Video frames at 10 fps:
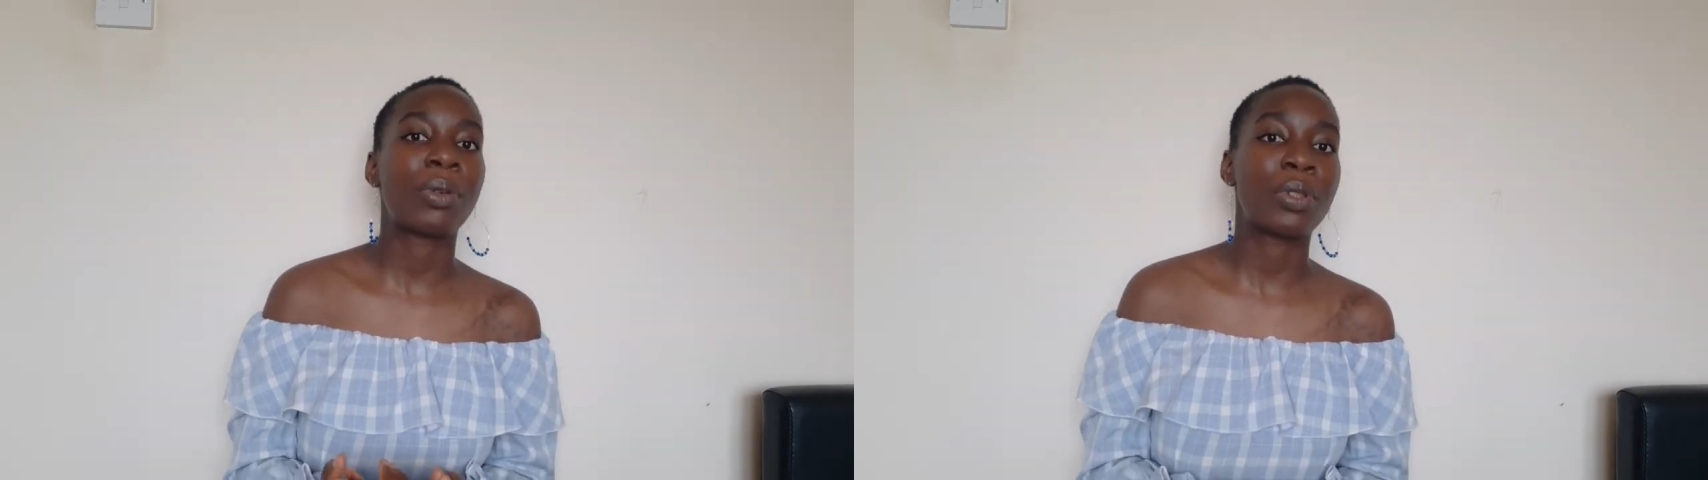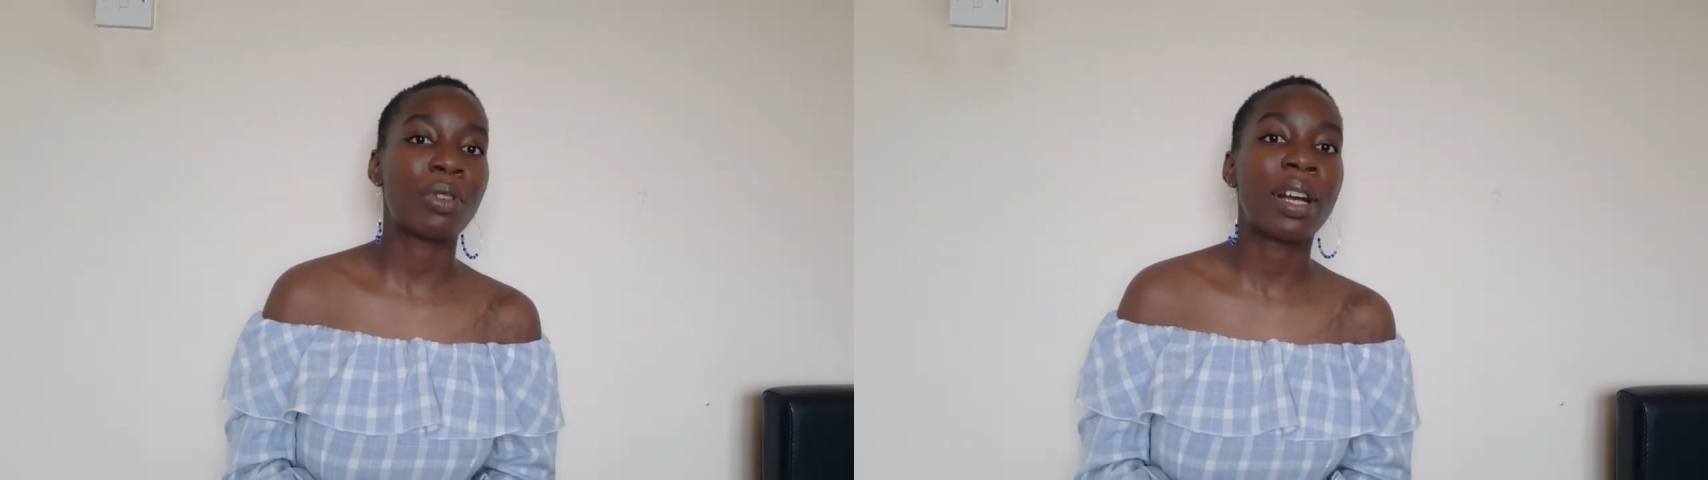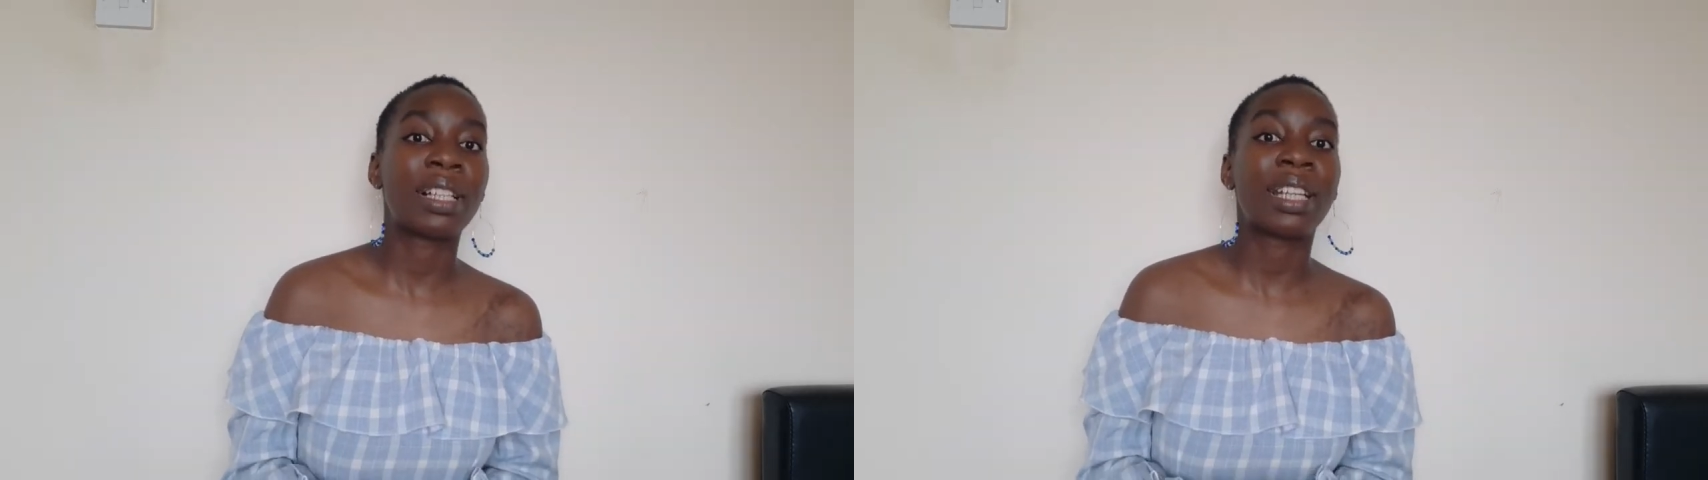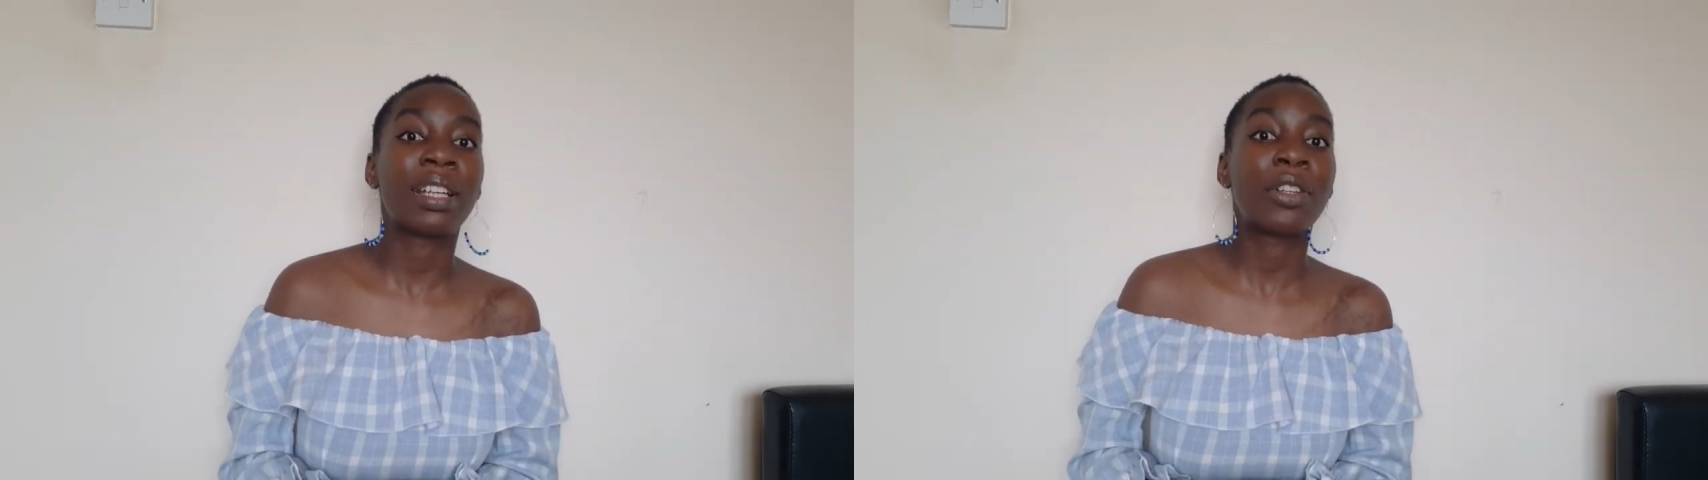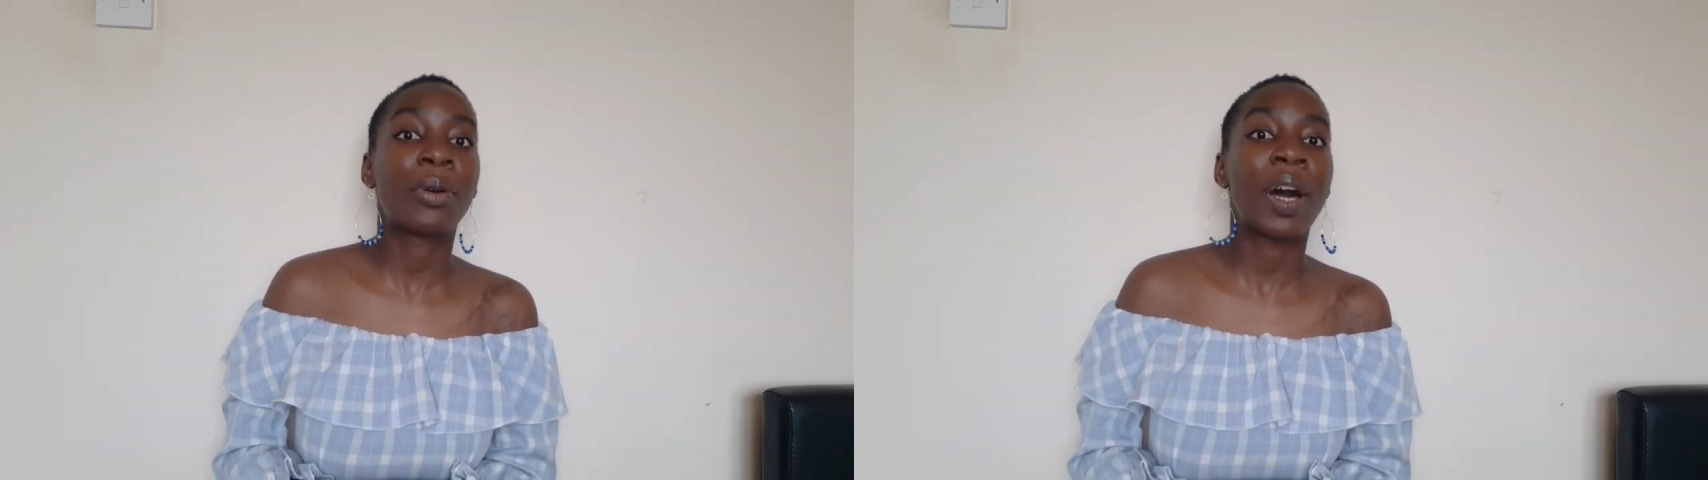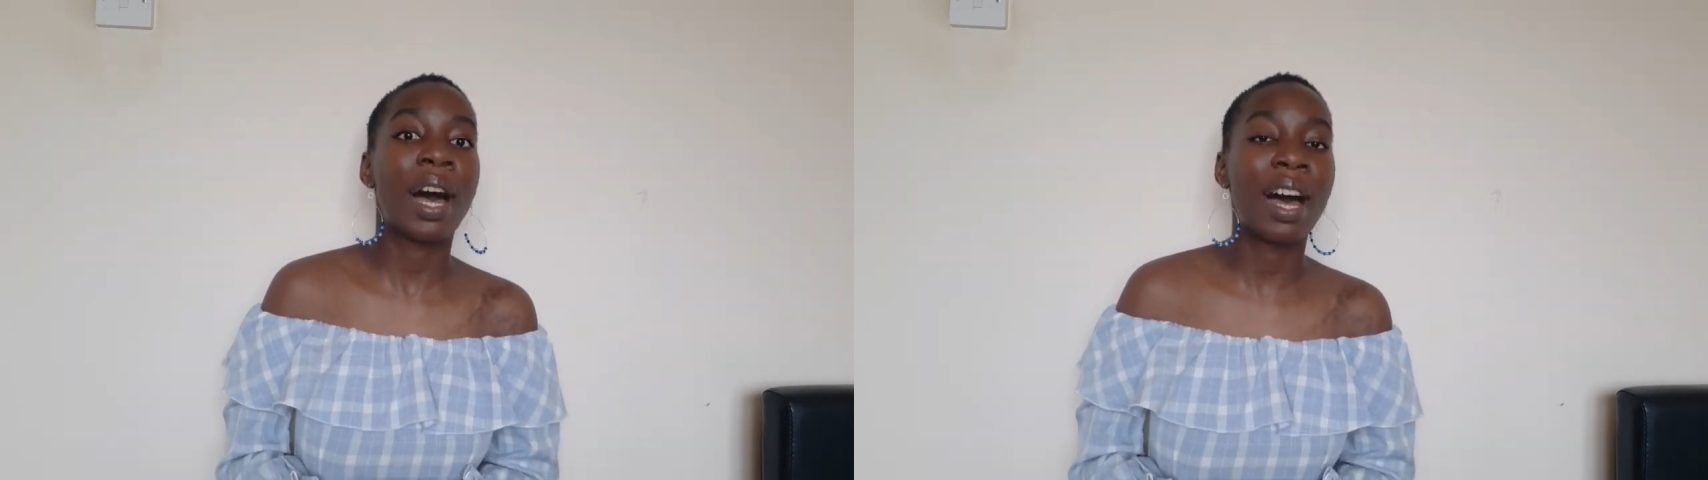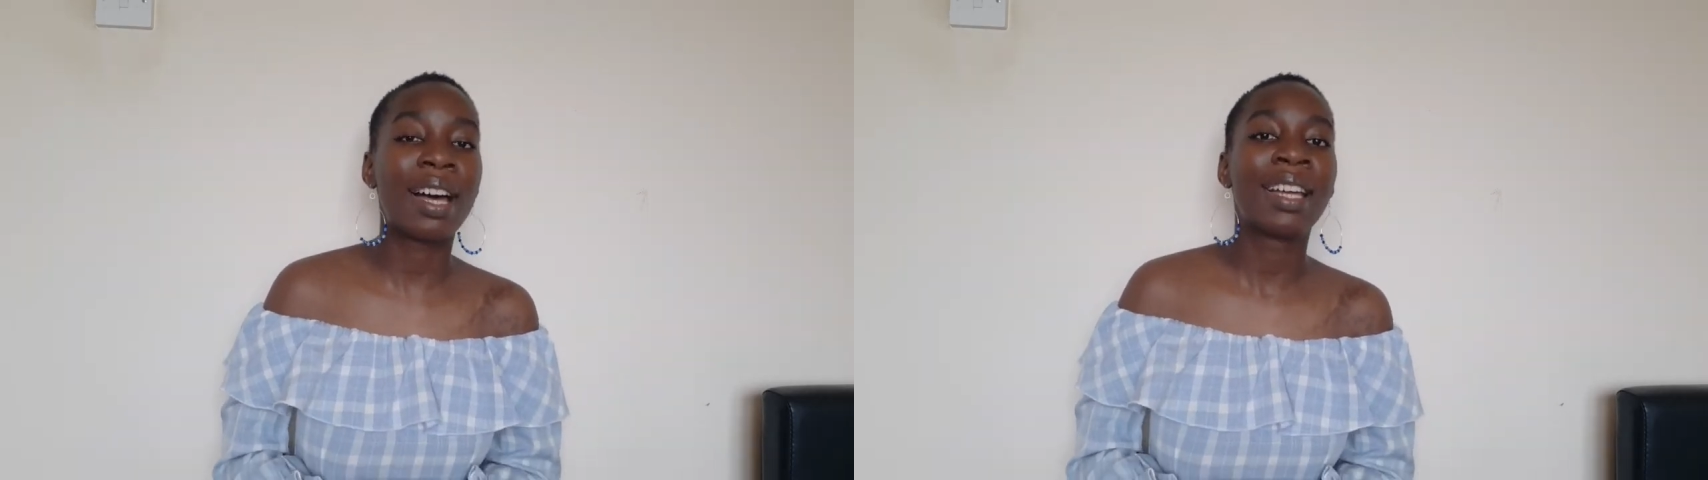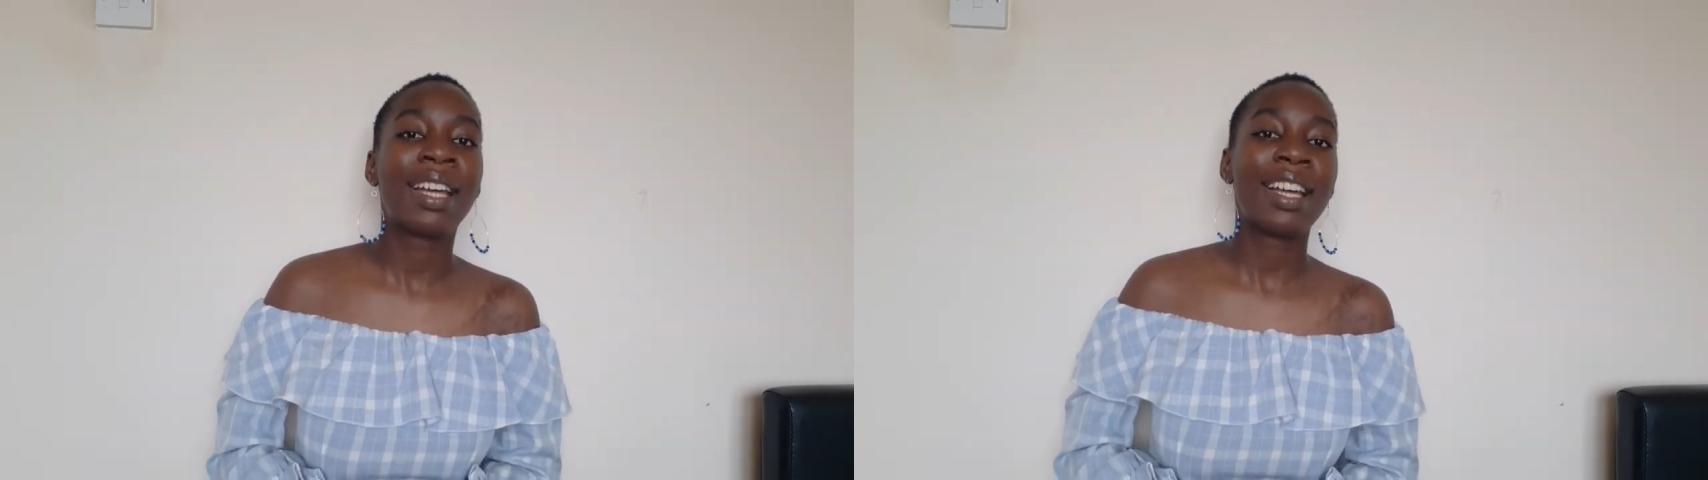are struggling and who are hurt